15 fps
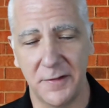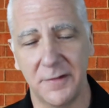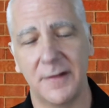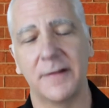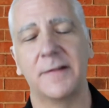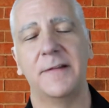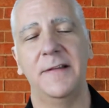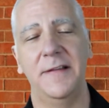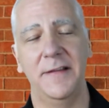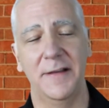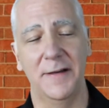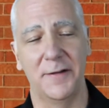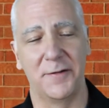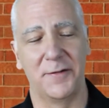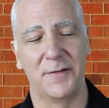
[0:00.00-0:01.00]
It's like,
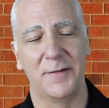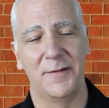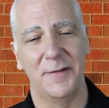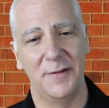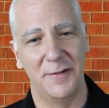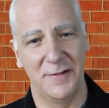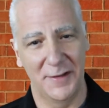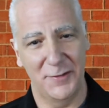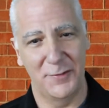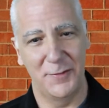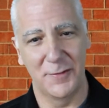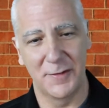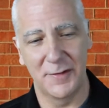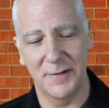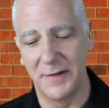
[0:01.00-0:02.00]
yes,
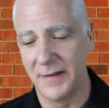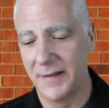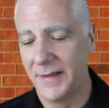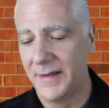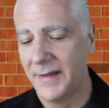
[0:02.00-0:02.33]
you could.